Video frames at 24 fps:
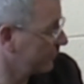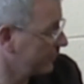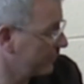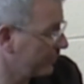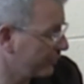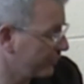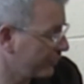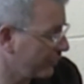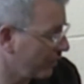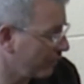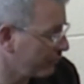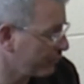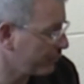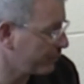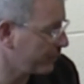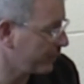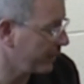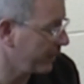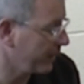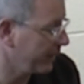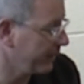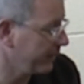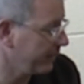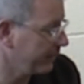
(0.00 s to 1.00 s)
to stop
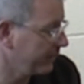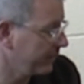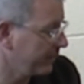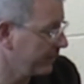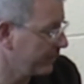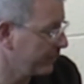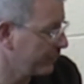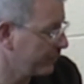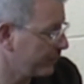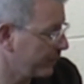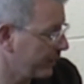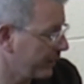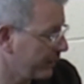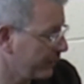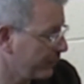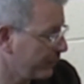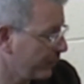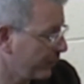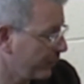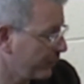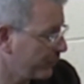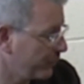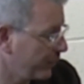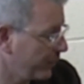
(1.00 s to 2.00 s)
Spadina and the Spadina
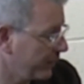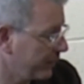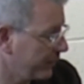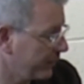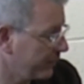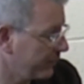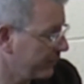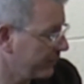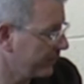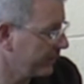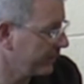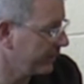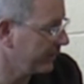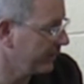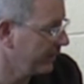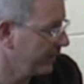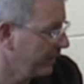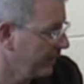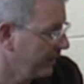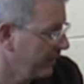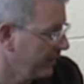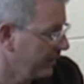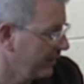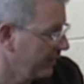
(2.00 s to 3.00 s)
Expressway in the city,
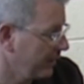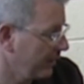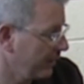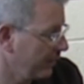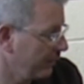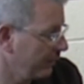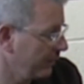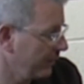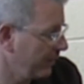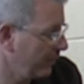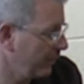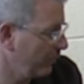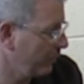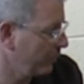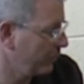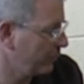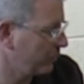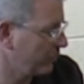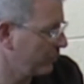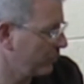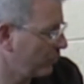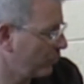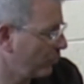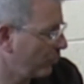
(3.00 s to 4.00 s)
it
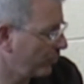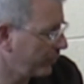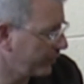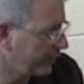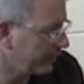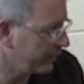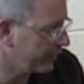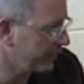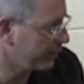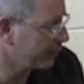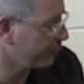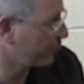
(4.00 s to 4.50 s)
was critically